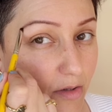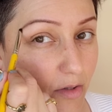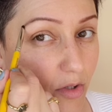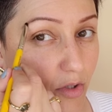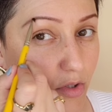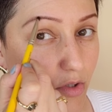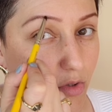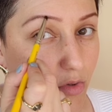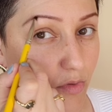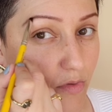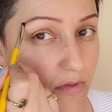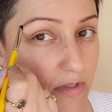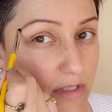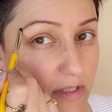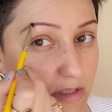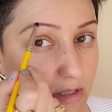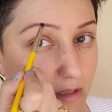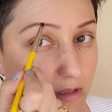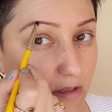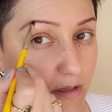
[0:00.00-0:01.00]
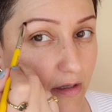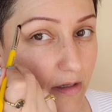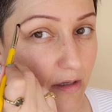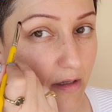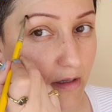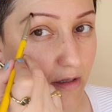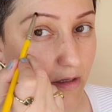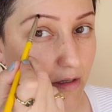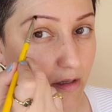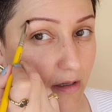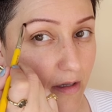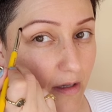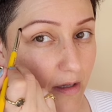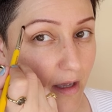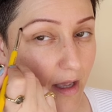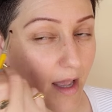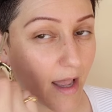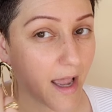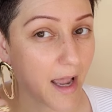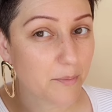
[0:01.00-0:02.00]
loose
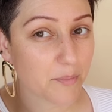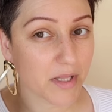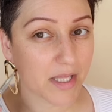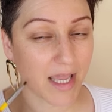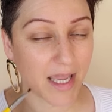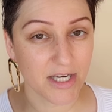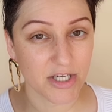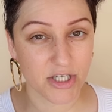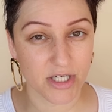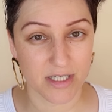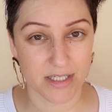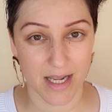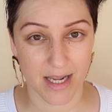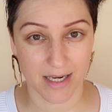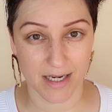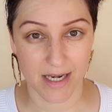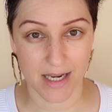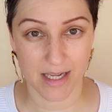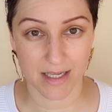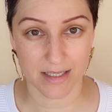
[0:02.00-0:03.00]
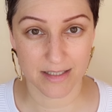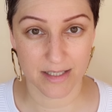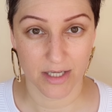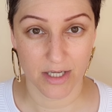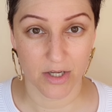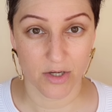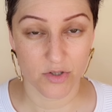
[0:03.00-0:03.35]
application techniques